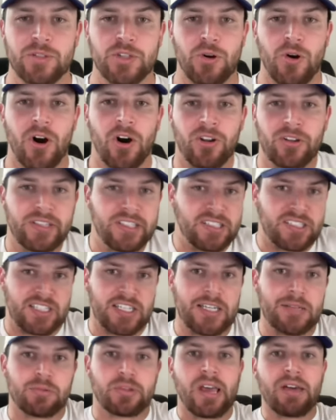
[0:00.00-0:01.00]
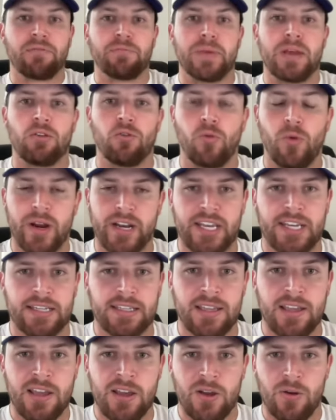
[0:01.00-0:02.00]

So all these teams have been winning.